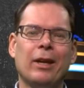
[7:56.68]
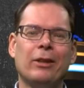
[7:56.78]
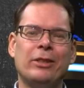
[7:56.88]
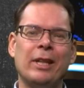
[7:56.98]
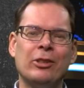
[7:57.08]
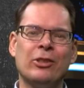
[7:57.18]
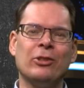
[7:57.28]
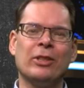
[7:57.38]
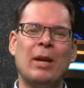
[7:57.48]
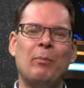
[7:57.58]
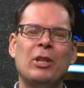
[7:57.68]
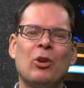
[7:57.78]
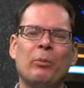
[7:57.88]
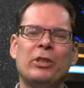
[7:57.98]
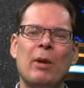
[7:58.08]
Citizens can
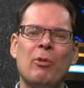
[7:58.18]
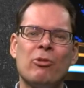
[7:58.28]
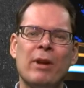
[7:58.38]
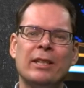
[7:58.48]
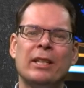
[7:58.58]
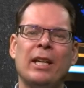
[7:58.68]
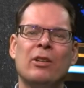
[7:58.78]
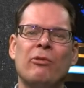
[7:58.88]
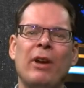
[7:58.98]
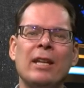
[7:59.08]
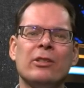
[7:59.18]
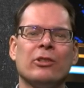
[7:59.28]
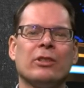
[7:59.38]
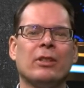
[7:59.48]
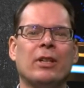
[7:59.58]
become democratic
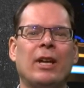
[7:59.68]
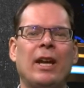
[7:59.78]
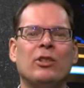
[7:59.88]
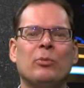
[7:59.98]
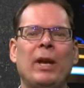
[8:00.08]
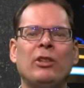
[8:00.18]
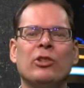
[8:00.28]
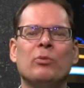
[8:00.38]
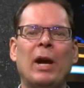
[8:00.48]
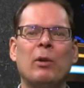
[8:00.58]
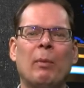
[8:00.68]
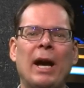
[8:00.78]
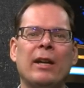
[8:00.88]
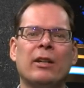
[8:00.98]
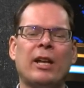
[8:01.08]
innovators, as mentioned by Meyer,